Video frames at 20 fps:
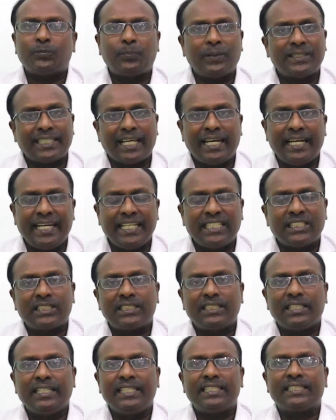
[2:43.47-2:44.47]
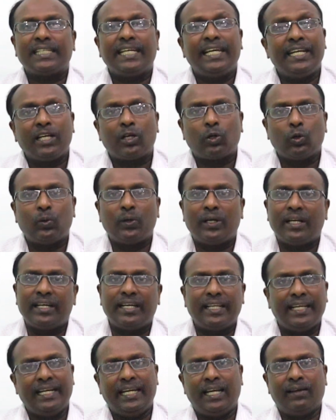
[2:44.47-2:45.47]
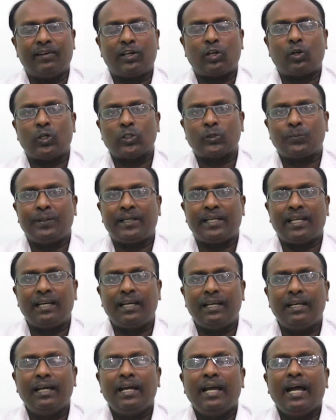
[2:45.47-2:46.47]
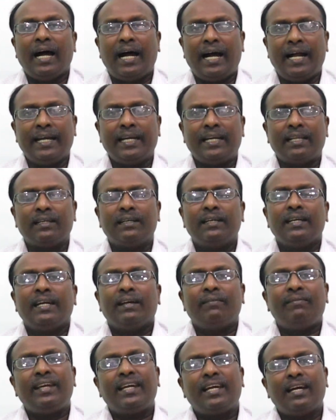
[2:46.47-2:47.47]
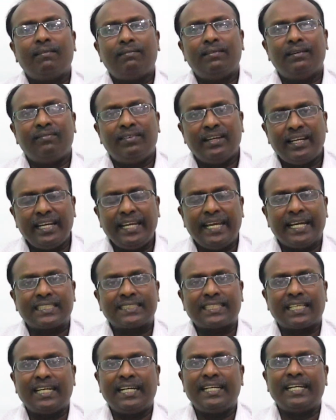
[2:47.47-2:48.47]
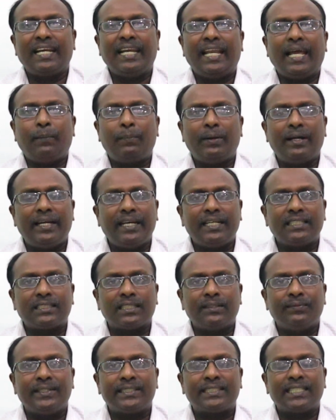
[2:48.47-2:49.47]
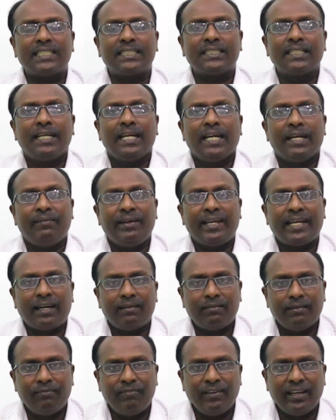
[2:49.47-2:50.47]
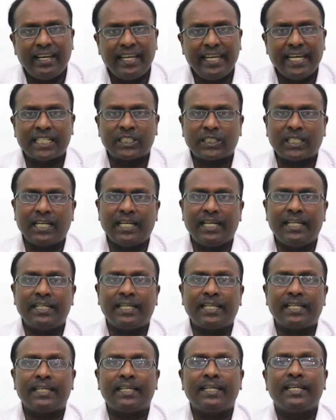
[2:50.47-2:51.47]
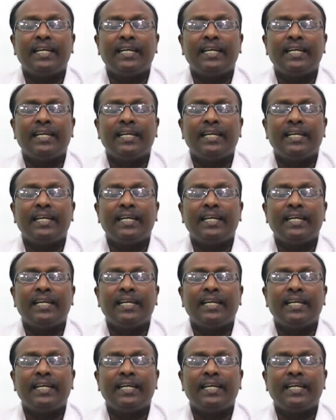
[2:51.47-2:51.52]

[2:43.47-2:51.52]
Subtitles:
specialties is included in our hospital, and we have a very excellent laboratory services. We have a very excellent